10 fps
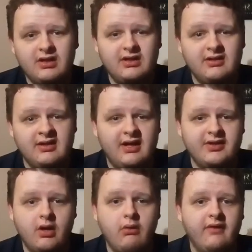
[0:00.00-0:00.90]
I
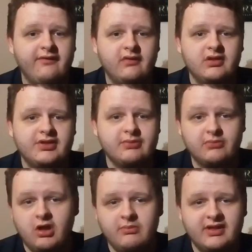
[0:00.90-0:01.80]
know of some
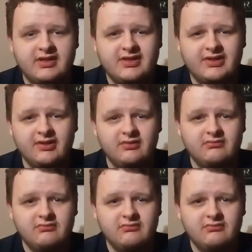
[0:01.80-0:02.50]
comics that